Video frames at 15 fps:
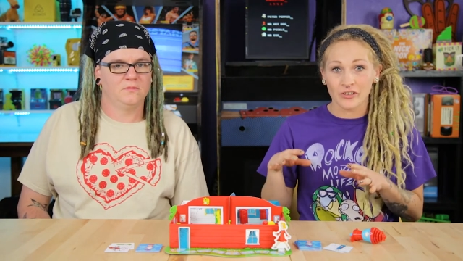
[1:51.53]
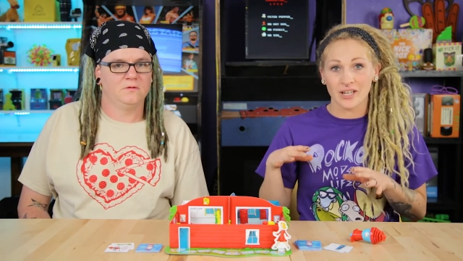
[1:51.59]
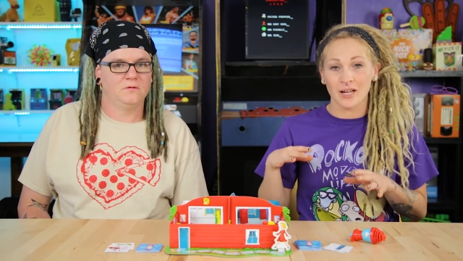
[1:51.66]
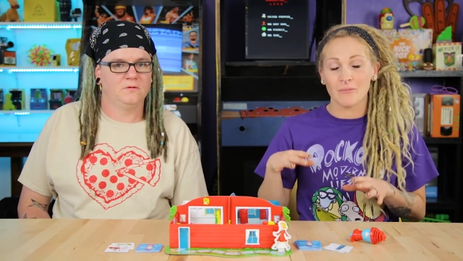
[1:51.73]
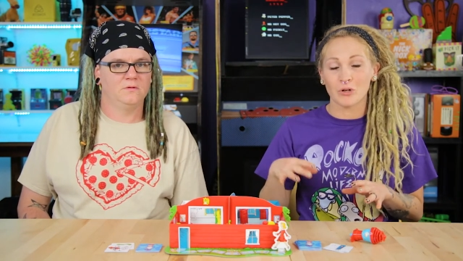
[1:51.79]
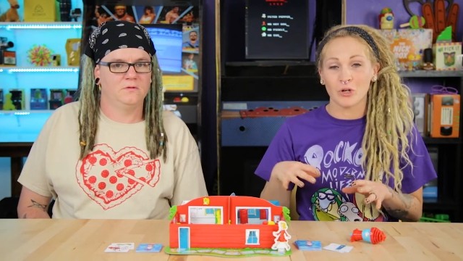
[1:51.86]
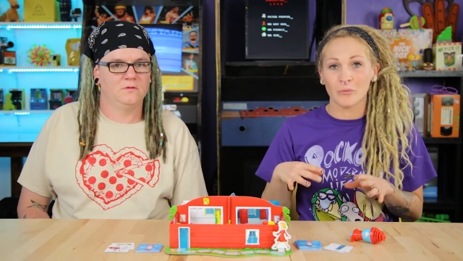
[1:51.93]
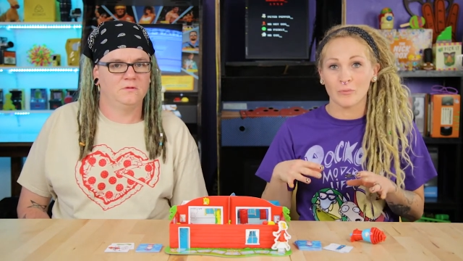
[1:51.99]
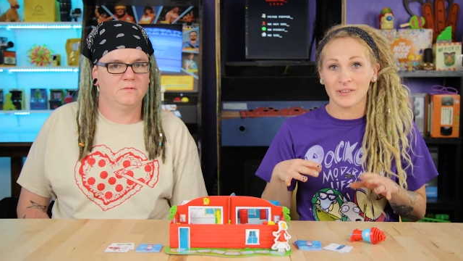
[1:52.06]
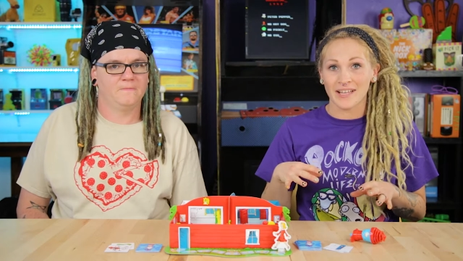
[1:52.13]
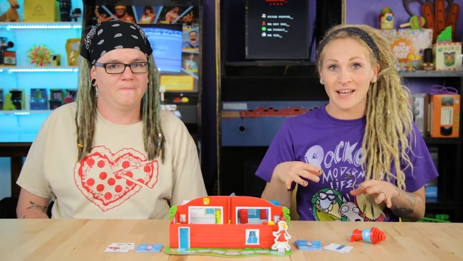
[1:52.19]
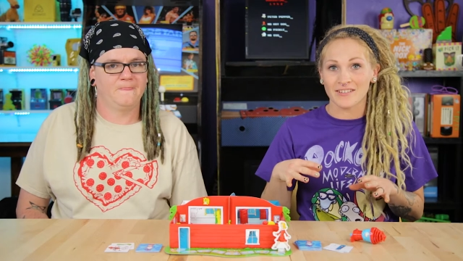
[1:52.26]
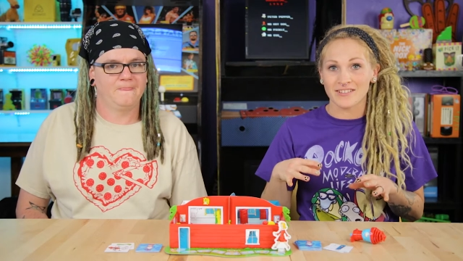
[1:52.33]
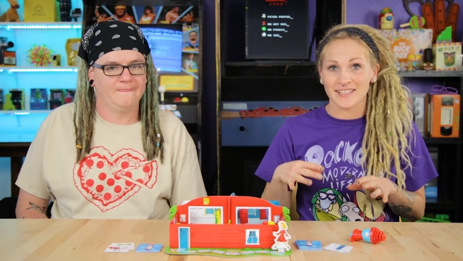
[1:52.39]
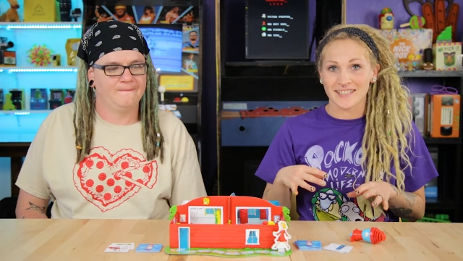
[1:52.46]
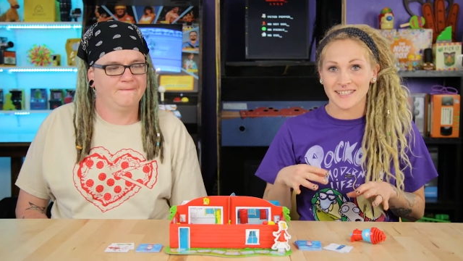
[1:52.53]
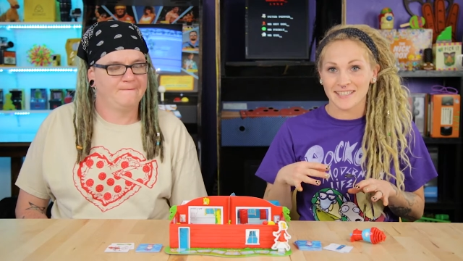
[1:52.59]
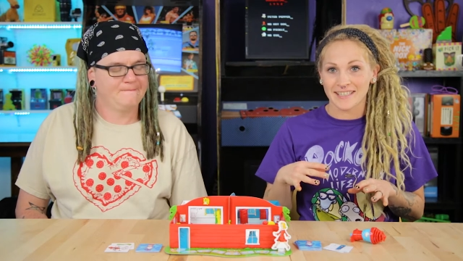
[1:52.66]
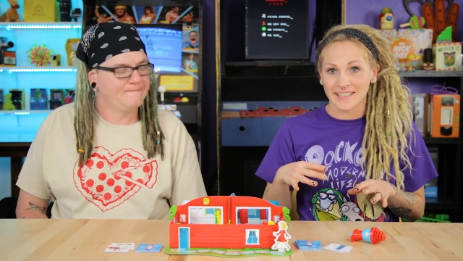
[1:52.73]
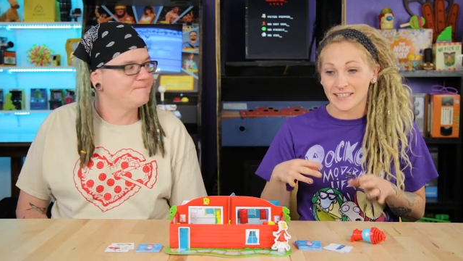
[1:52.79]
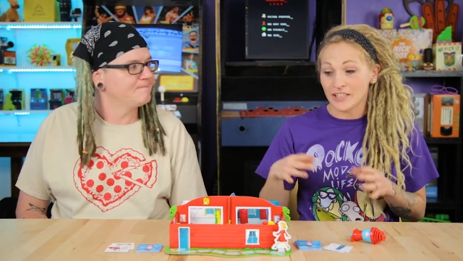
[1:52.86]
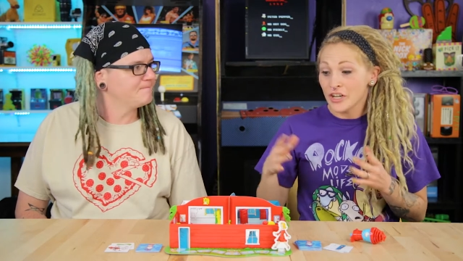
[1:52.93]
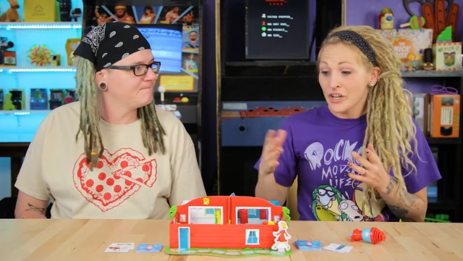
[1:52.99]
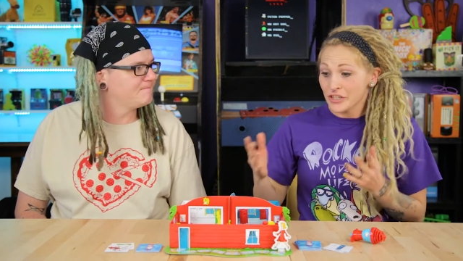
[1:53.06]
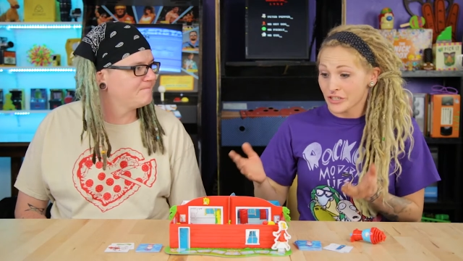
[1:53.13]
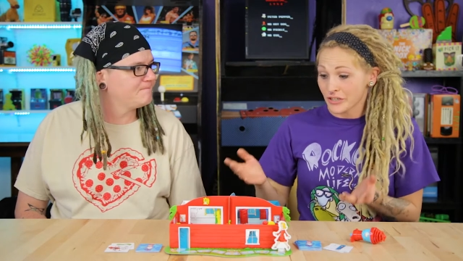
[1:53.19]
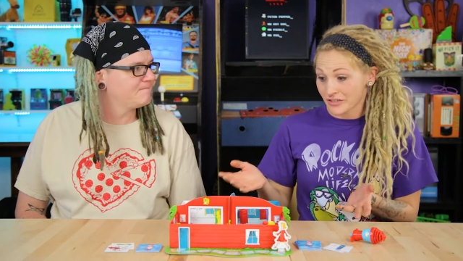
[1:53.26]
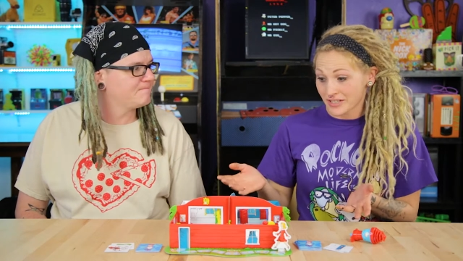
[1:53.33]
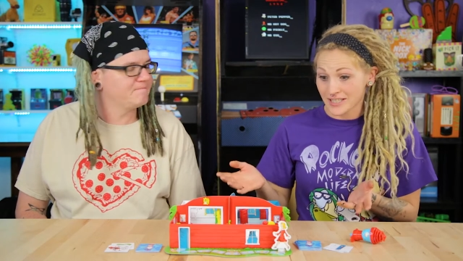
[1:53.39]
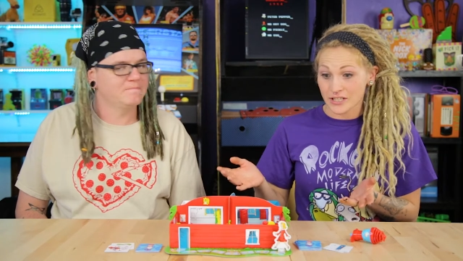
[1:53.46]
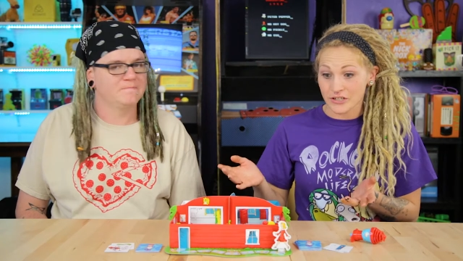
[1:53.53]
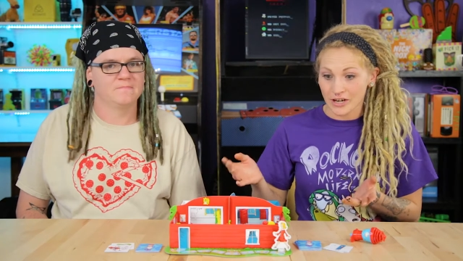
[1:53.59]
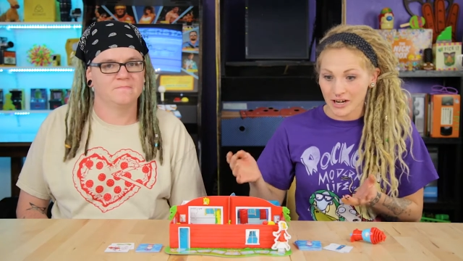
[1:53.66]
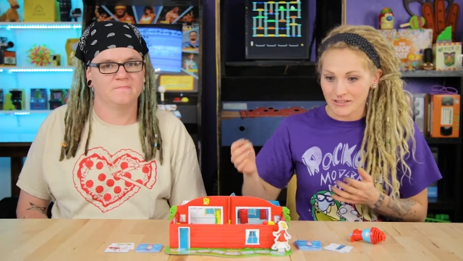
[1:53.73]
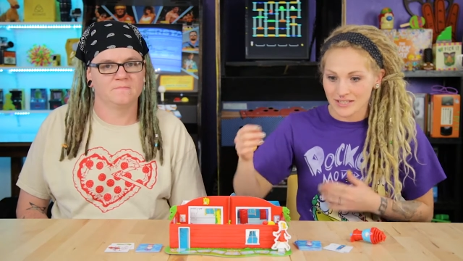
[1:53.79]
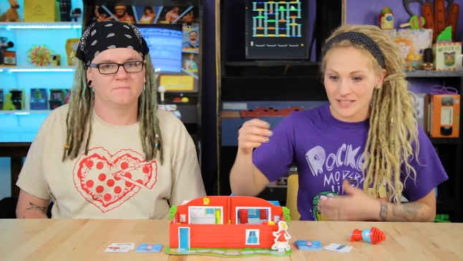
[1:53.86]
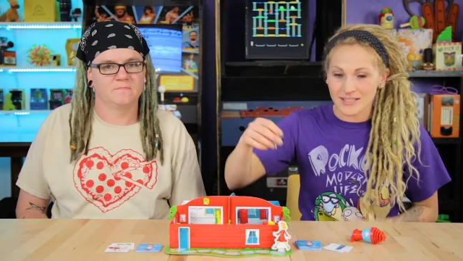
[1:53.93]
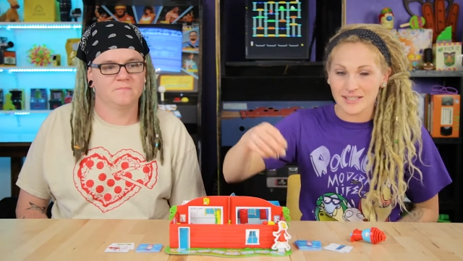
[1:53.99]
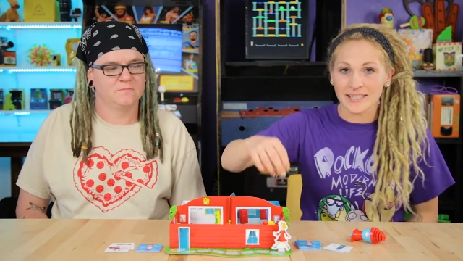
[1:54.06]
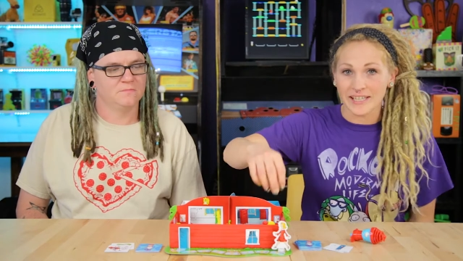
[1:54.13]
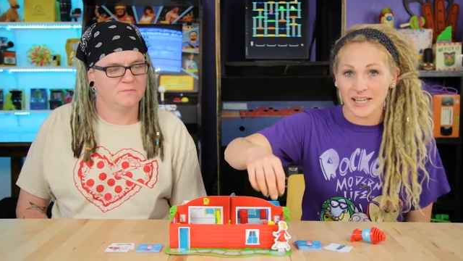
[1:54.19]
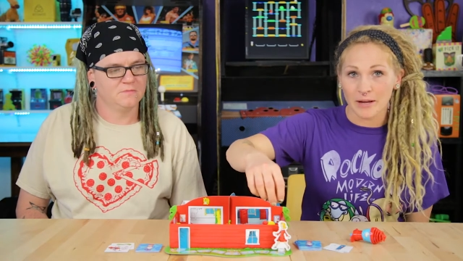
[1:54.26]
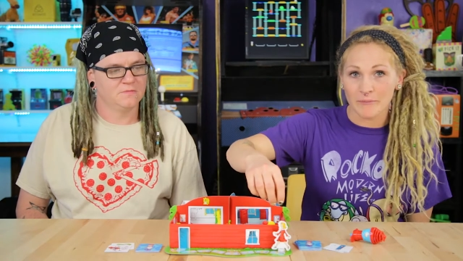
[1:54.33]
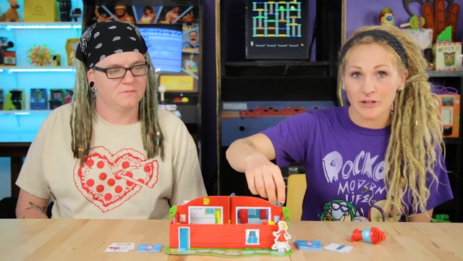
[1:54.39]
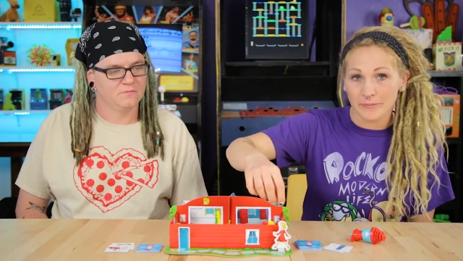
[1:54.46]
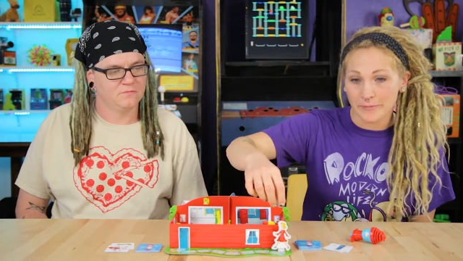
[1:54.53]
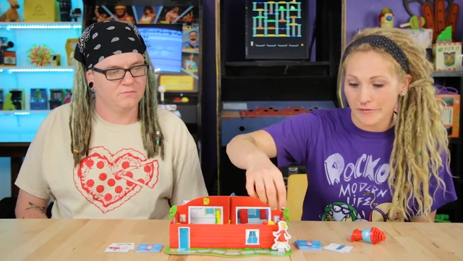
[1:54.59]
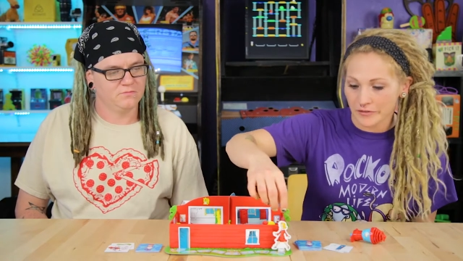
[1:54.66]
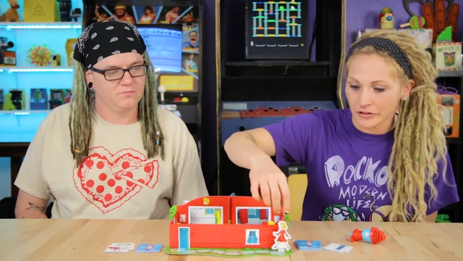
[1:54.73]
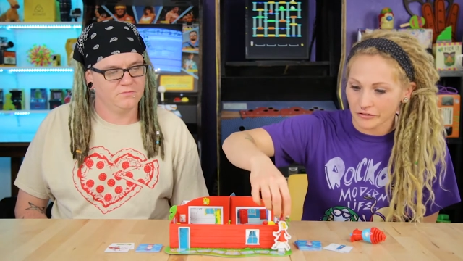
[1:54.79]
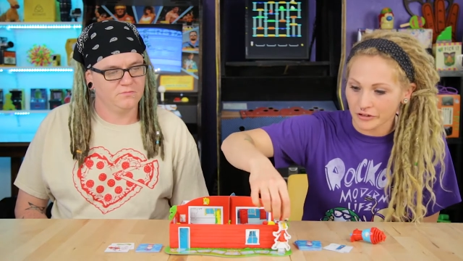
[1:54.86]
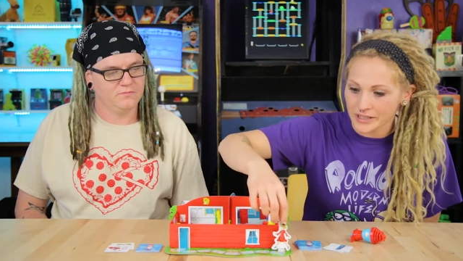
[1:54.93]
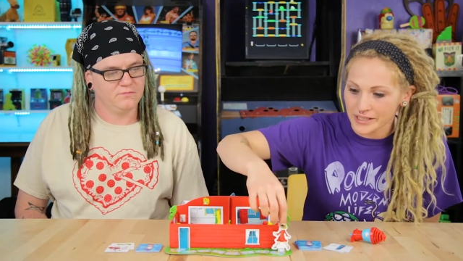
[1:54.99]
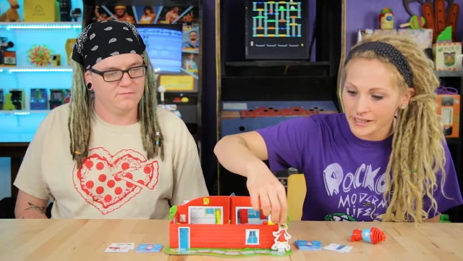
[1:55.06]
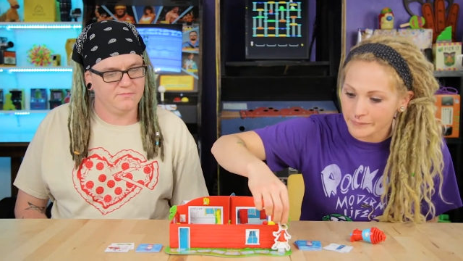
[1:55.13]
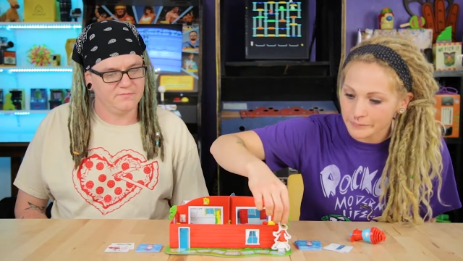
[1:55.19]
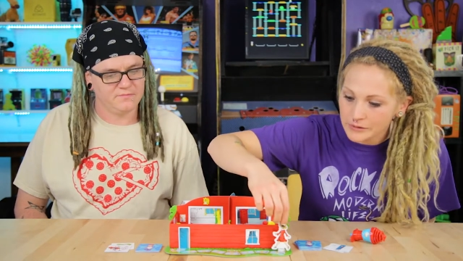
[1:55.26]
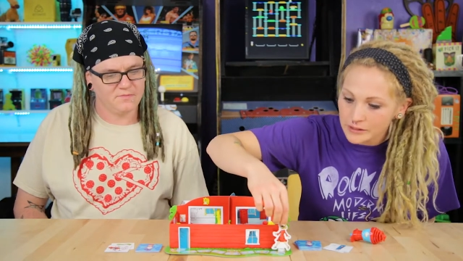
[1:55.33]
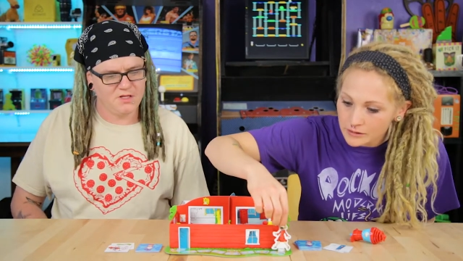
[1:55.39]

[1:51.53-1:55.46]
Speaker 1: her to come home when the house is clean. Mm -hmm. So since our house is clean, I'm gonna move her three times.